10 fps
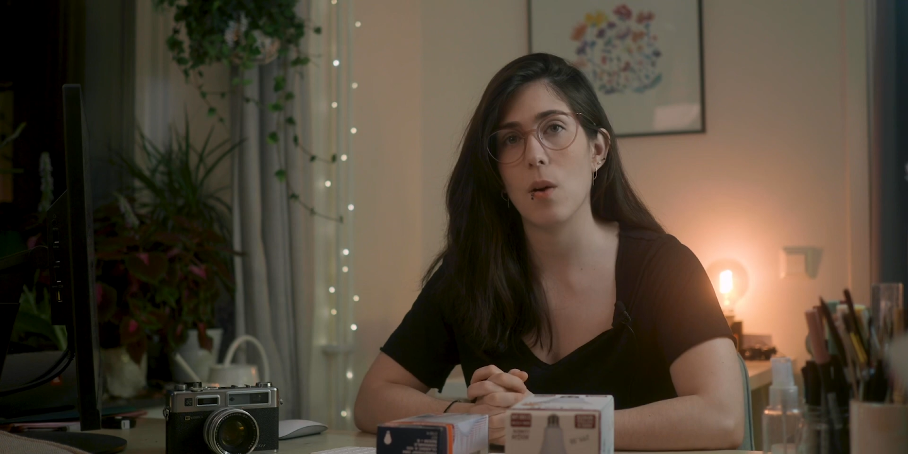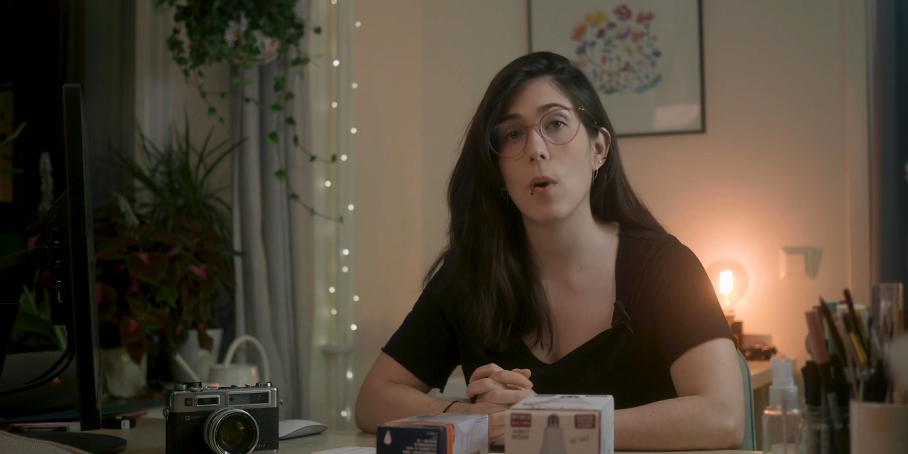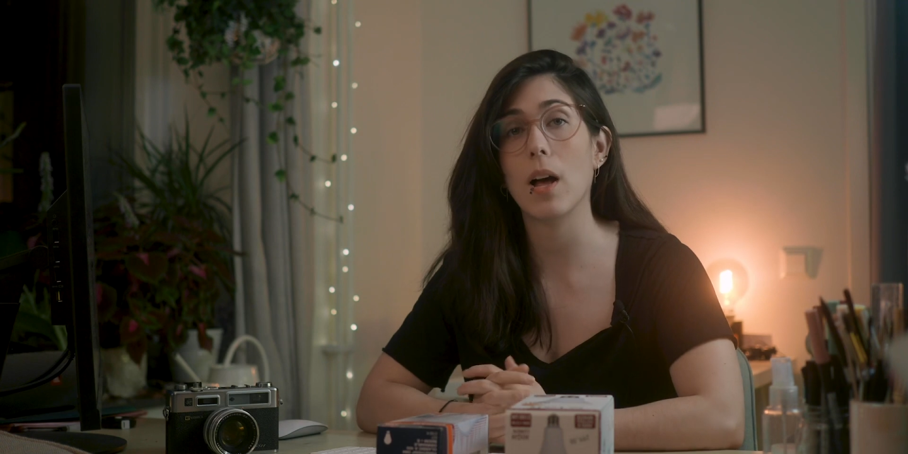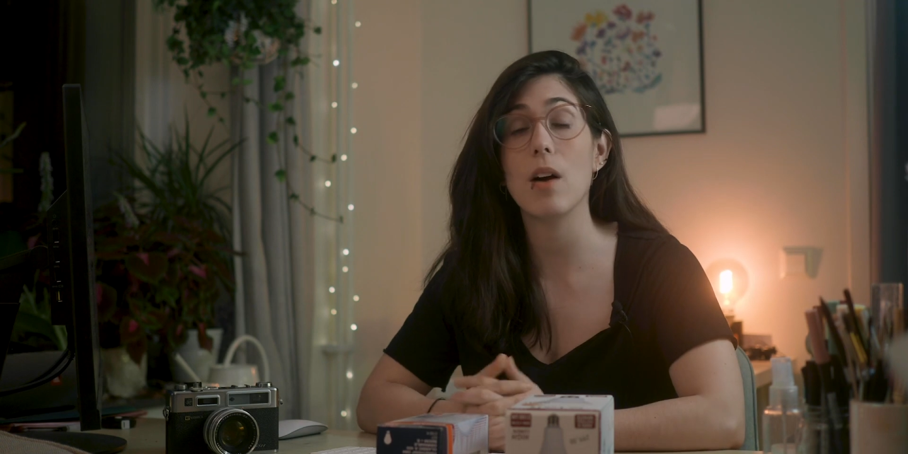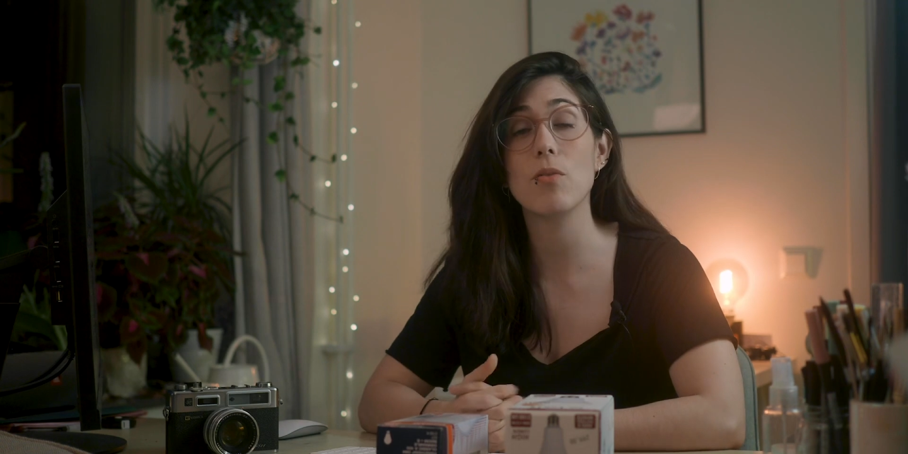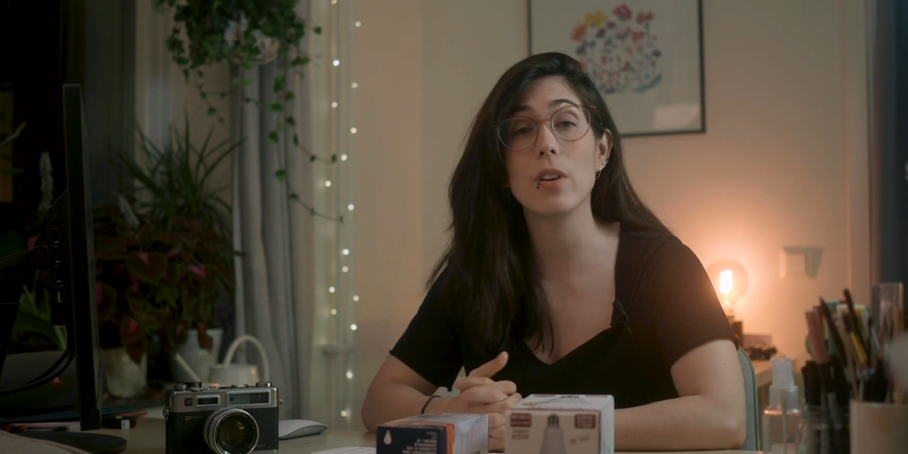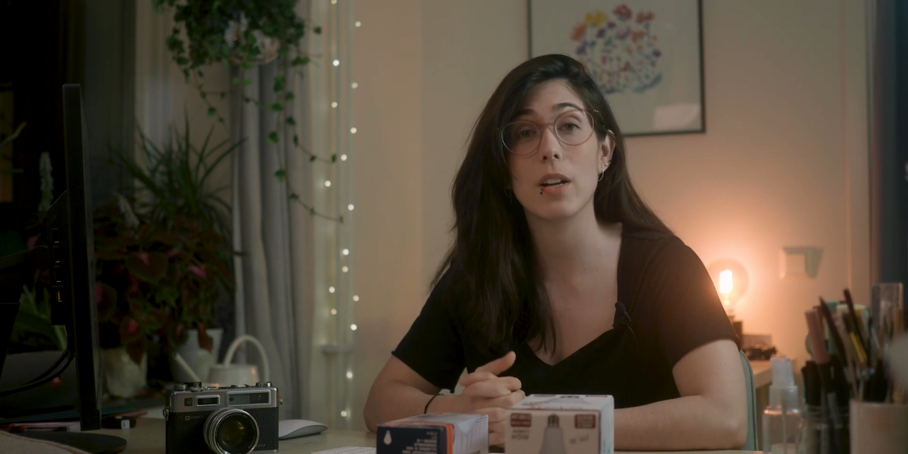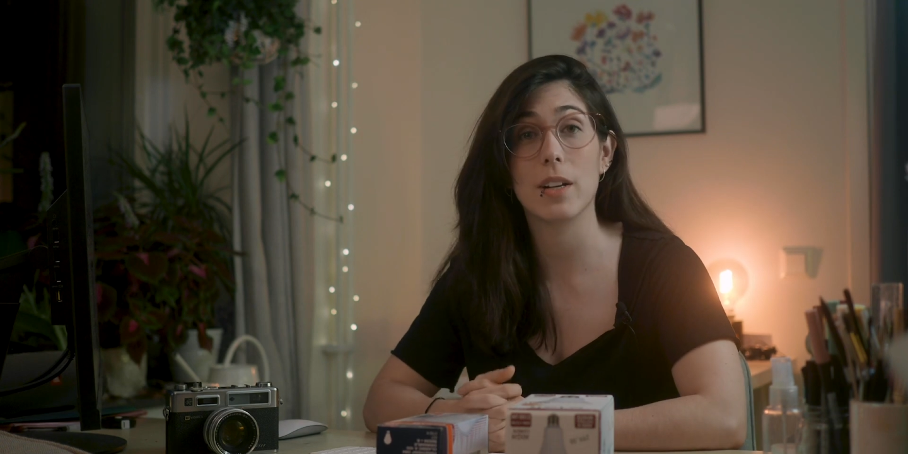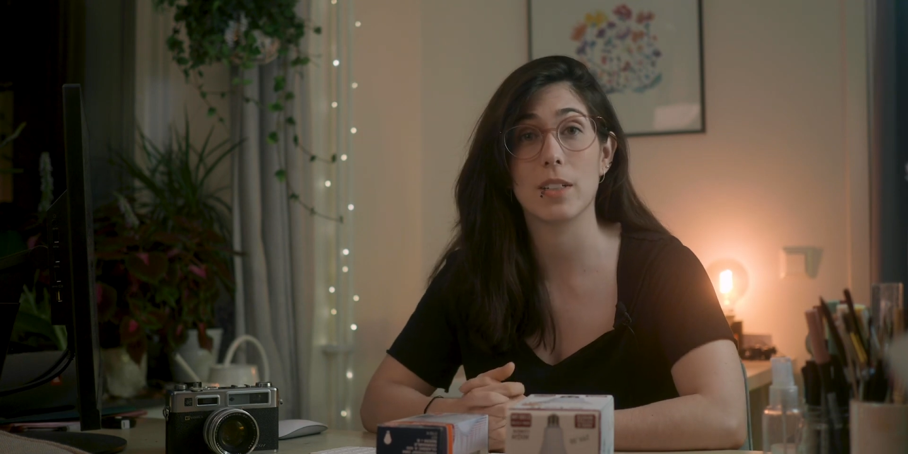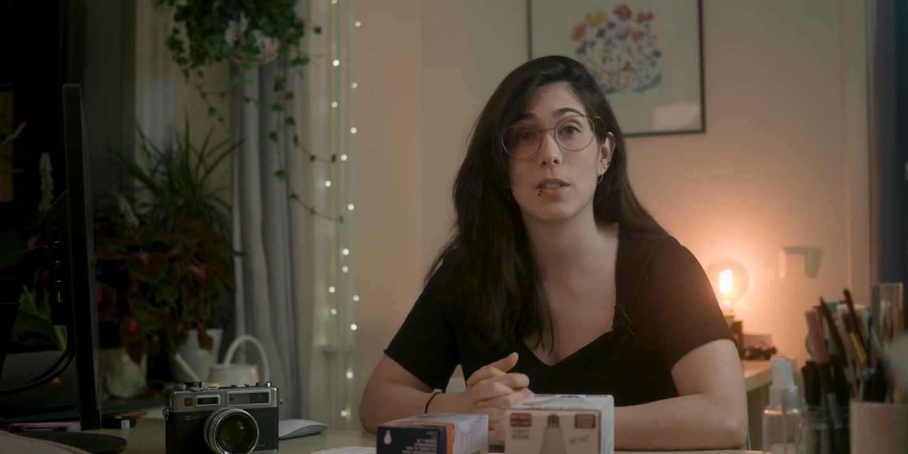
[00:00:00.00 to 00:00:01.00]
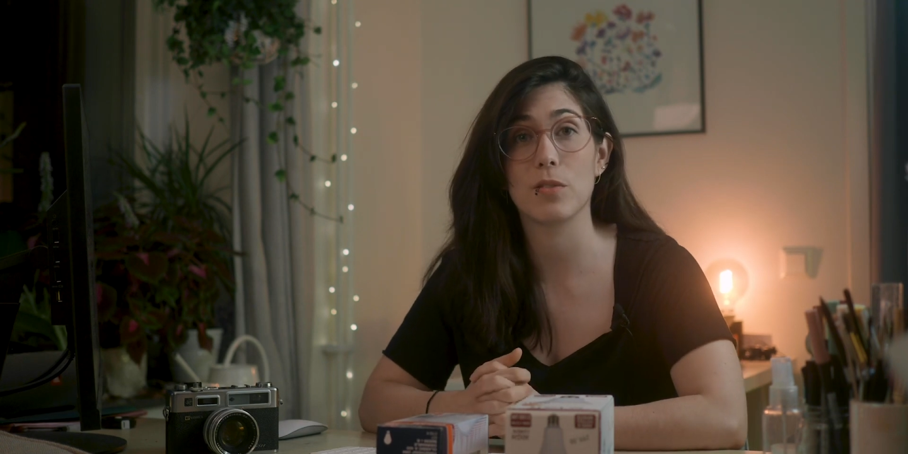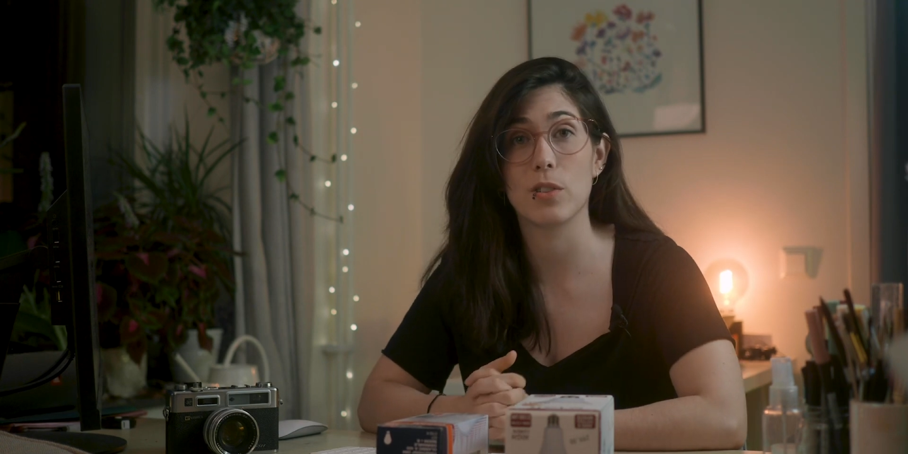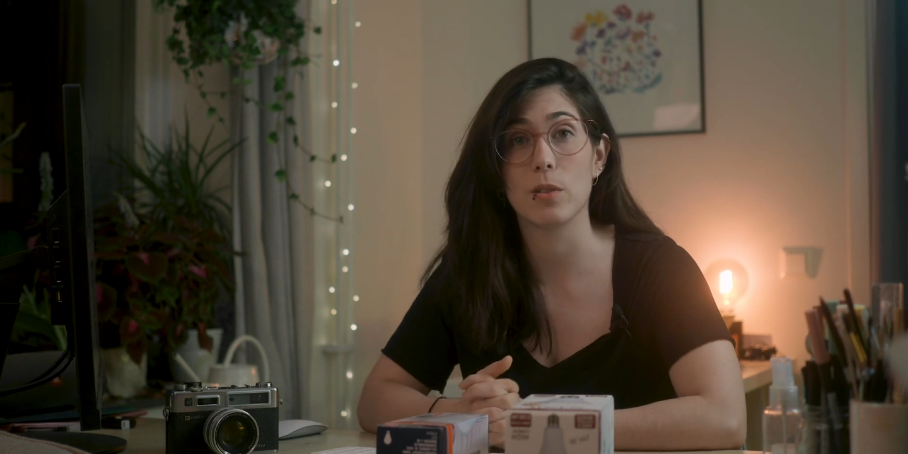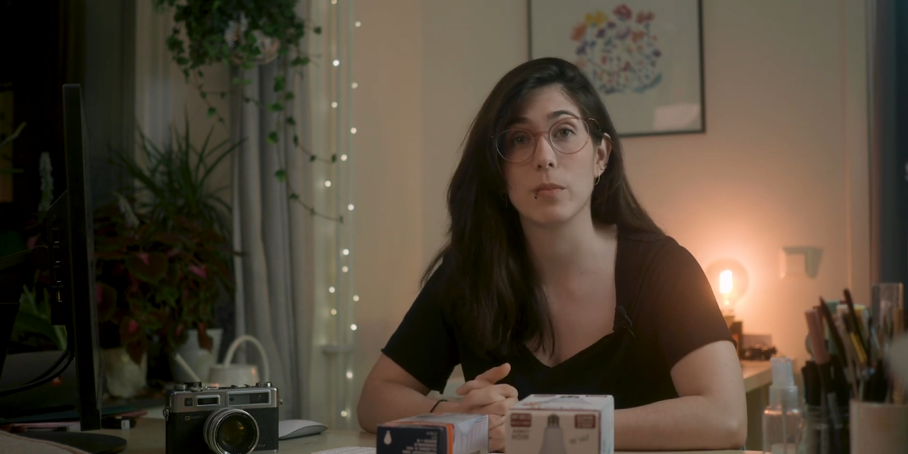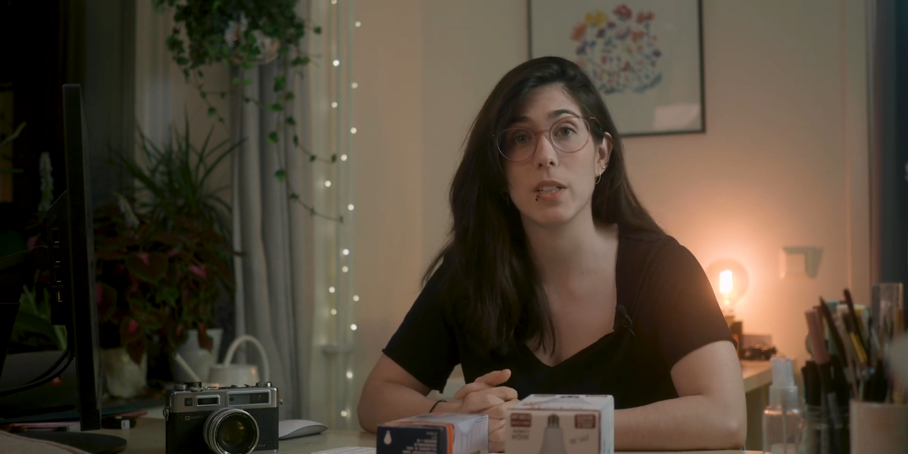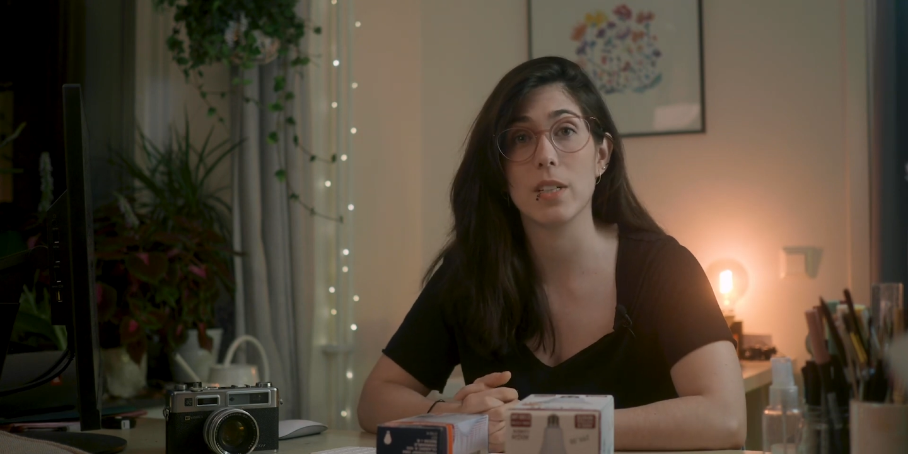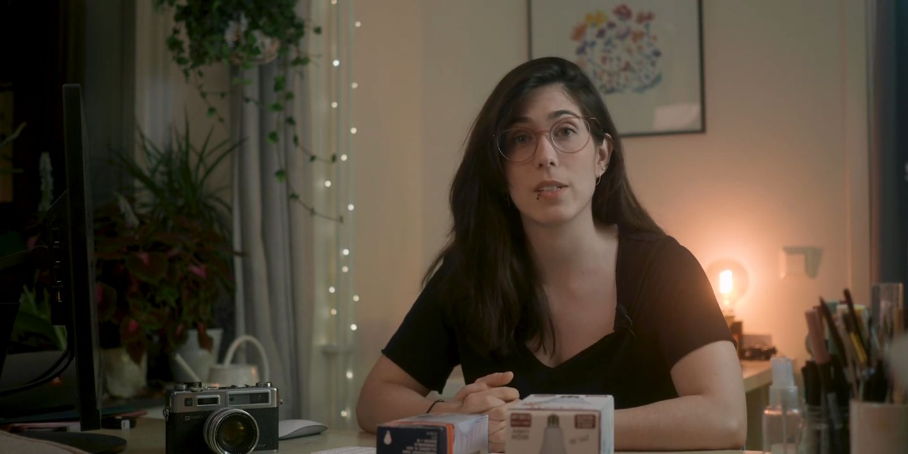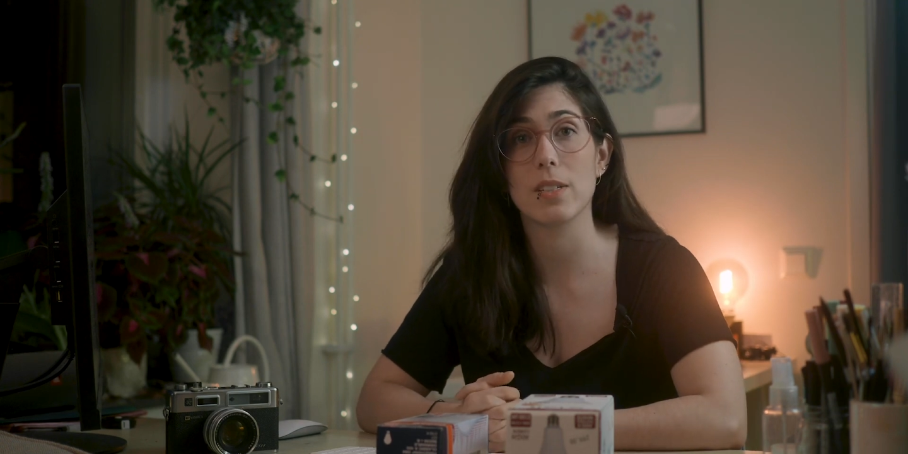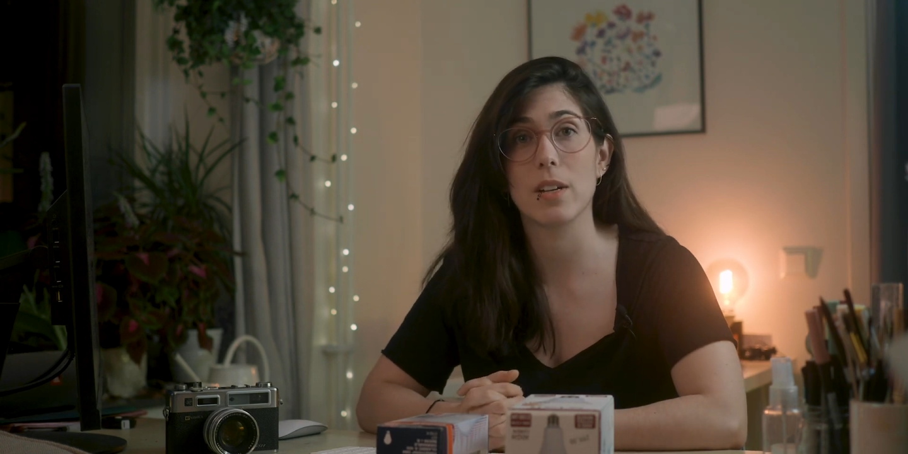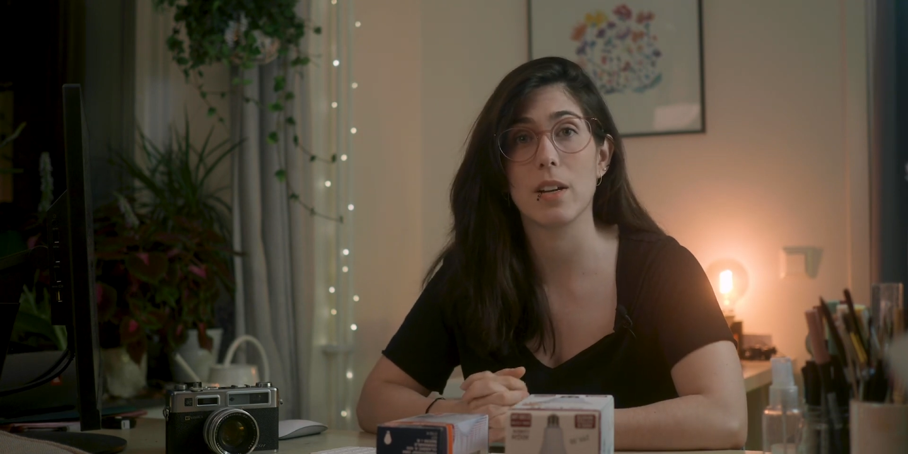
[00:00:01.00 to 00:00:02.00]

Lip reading: what have we learned from this